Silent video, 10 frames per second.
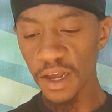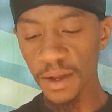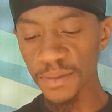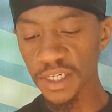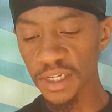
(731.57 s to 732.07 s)

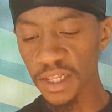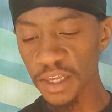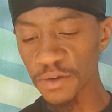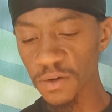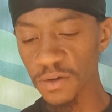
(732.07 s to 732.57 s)
I'm seeing
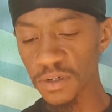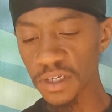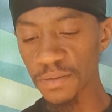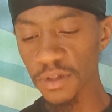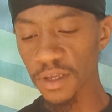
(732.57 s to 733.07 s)
that you are
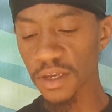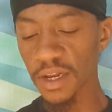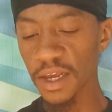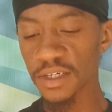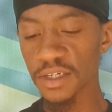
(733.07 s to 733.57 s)
deeply
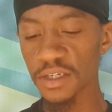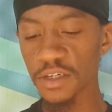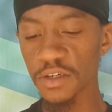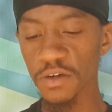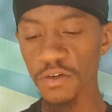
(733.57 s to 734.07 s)
connected
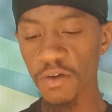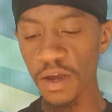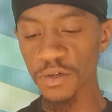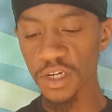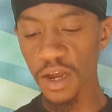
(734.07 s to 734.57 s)
to your
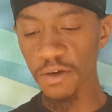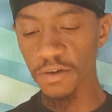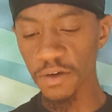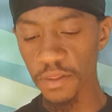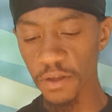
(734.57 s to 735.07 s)
crown chakra,
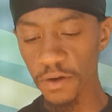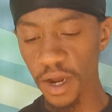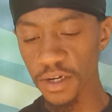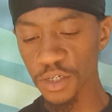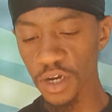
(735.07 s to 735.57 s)
your third
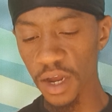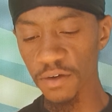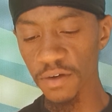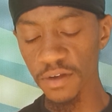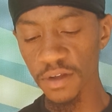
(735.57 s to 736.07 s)
eye
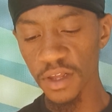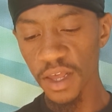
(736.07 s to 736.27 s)
chakra,